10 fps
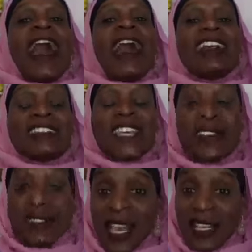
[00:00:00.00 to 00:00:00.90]

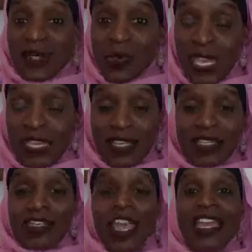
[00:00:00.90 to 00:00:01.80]
Until next
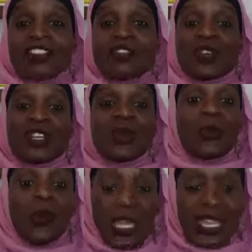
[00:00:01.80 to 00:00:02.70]
week, enjoy
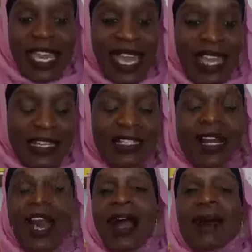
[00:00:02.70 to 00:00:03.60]
your
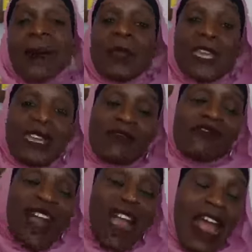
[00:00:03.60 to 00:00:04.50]
weekend. I'll be
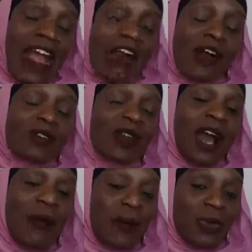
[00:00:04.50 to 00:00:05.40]
around.
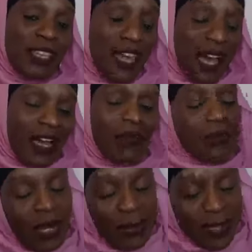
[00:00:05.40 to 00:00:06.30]
I won't be live,
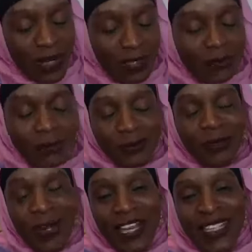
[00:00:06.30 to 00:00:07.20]
but I'll be around.
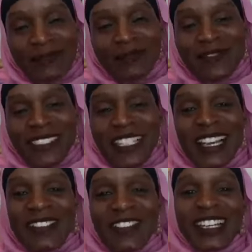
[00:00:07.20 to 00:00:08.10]
All right?
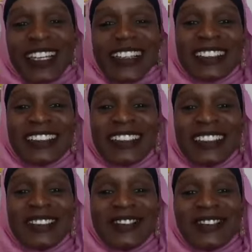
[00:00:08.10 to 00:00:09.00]
Assalamu
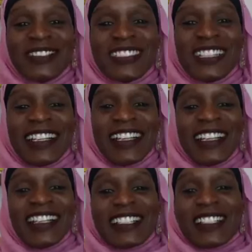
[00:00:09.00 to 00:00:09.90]
alaikum.
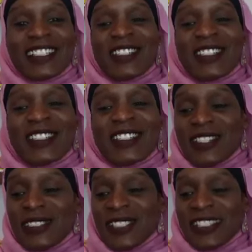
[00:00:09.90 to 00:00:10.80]
Talk to you guys
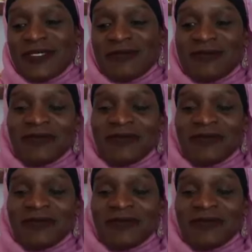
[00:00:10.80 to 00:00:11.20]
soon.